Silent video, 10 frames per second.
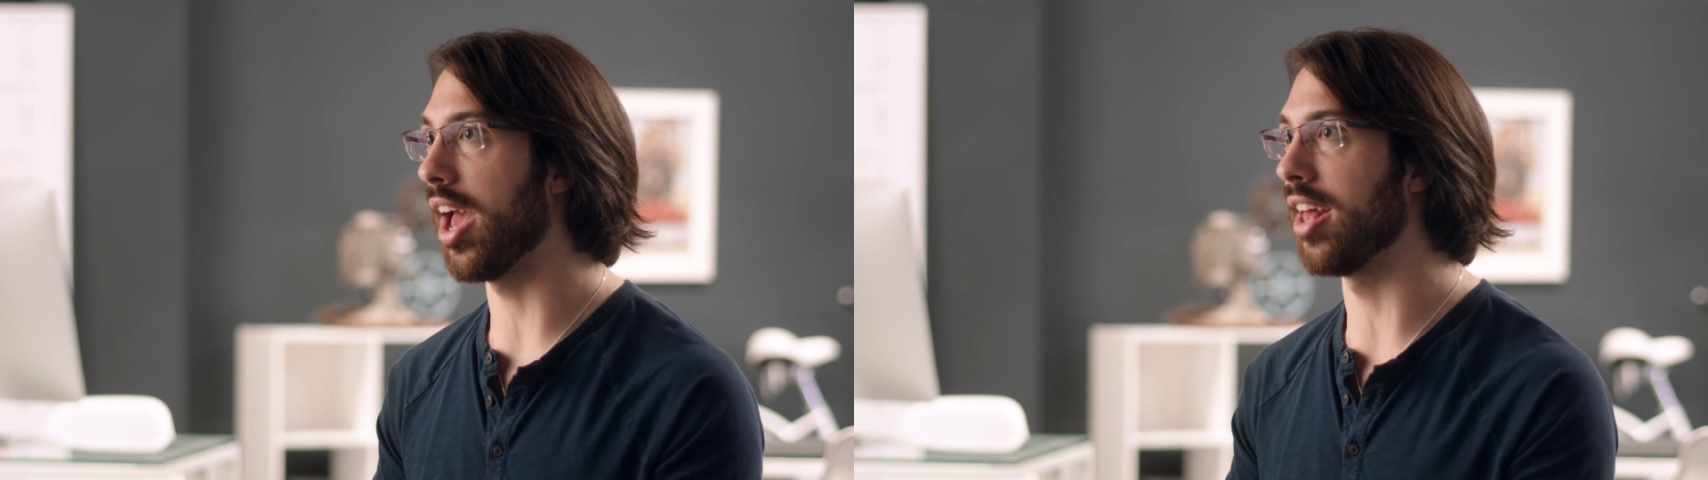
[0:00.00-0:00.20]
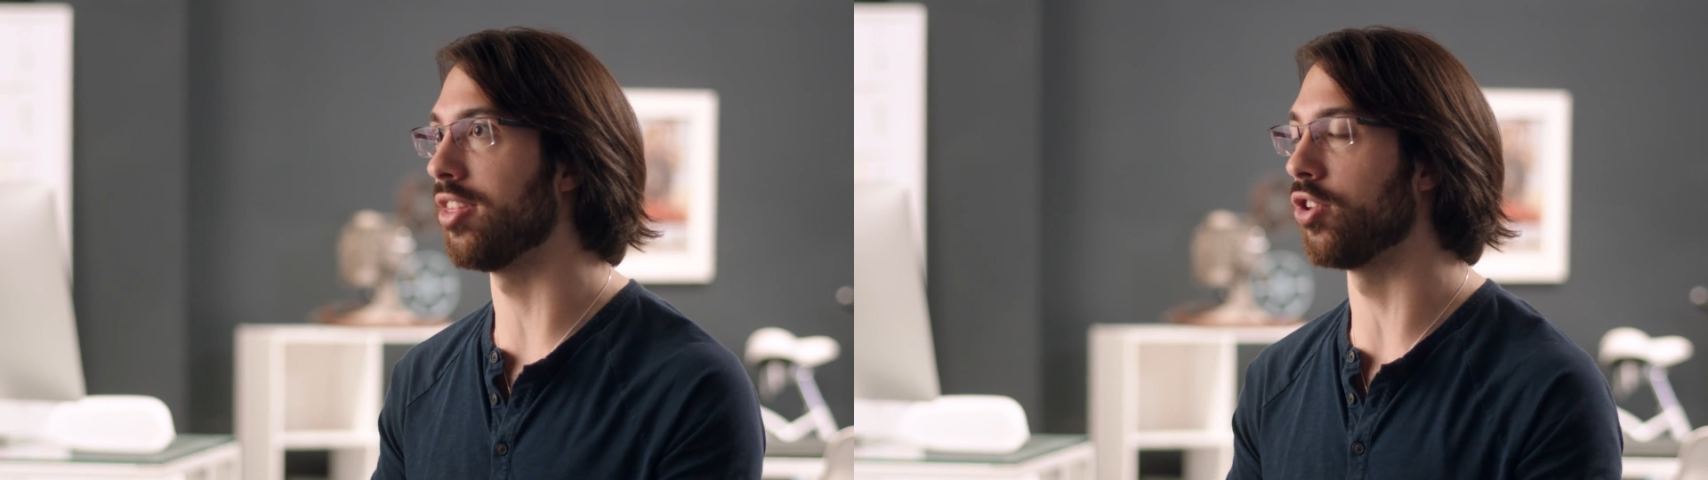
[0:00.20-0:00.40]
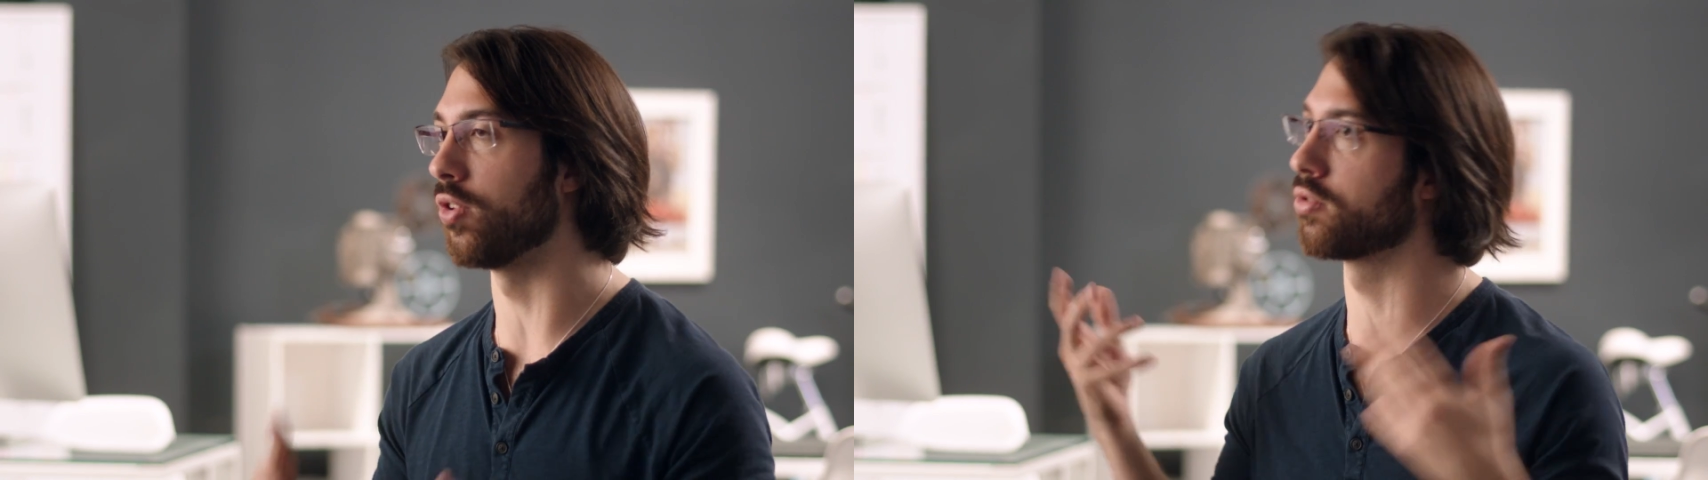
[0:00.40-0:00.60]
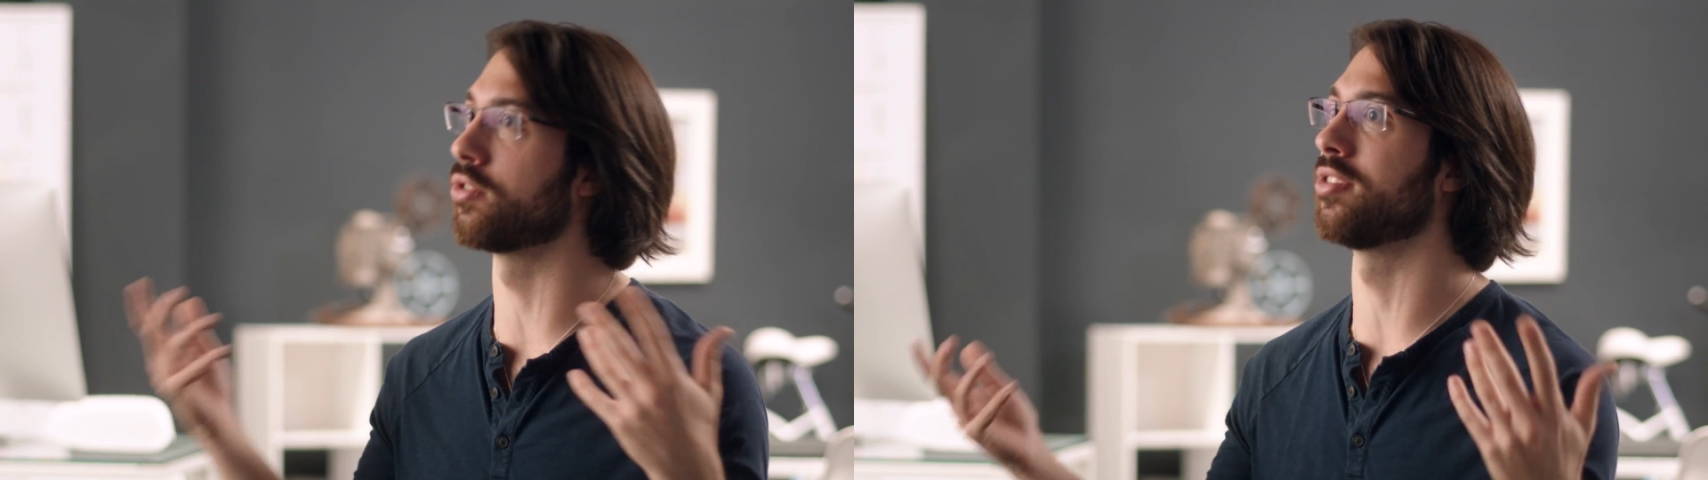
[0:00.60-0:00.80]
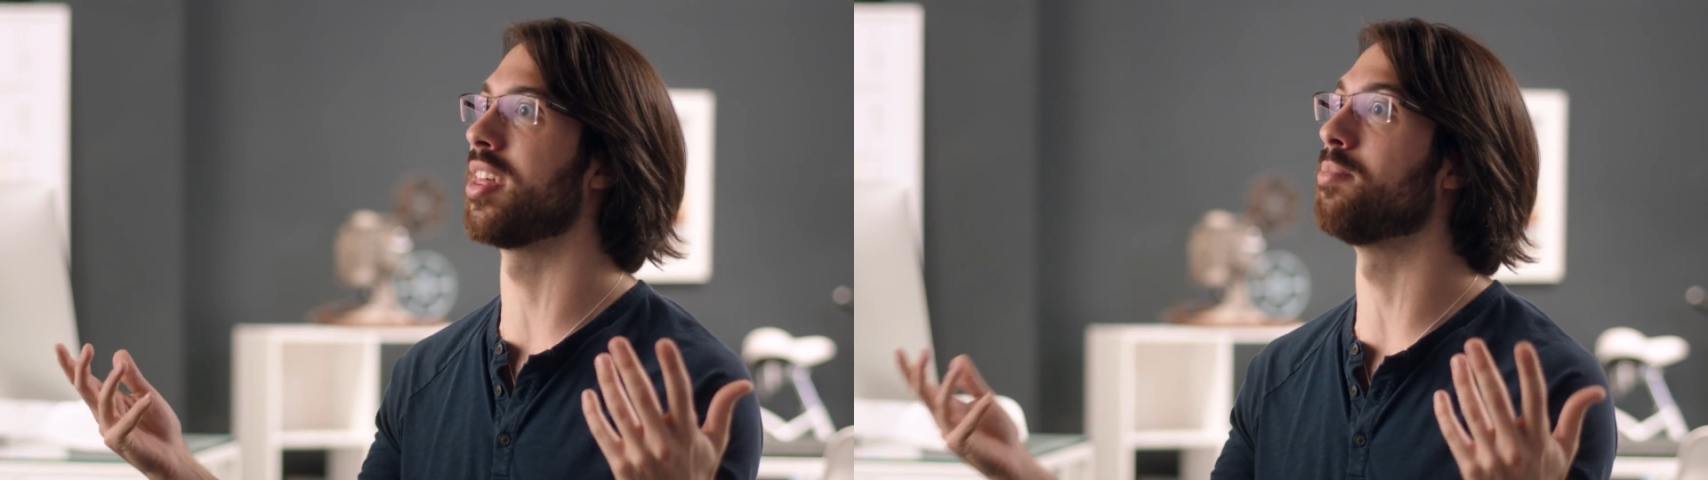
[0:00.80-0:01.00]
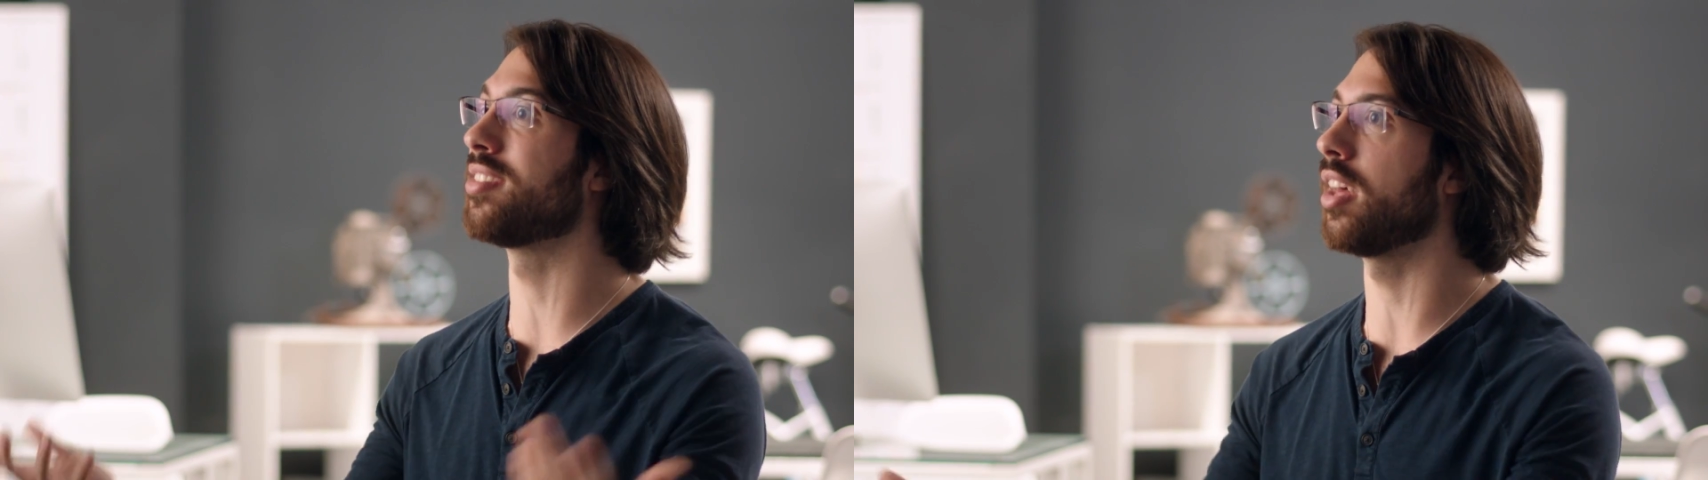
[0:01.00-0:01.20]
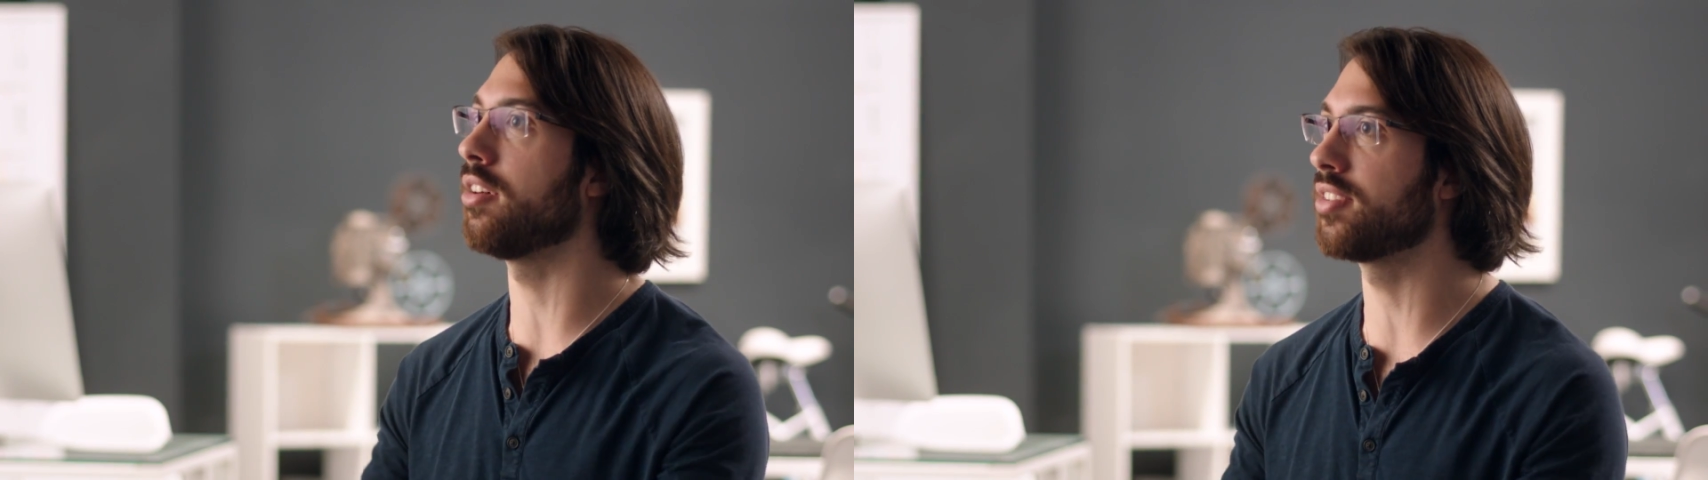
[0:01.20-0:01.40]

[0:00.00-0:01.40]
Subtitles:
and the users themselves